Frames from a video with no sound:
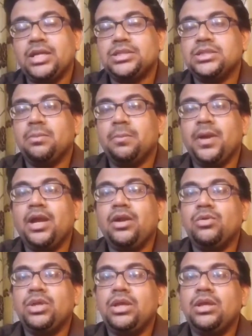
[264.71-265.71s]
as compared
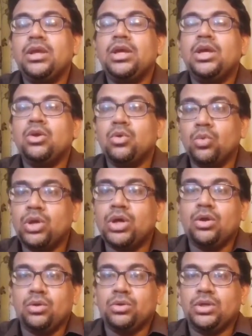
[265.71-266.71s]
to the
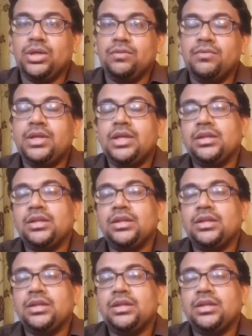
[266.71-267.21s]
Hooker autoclave,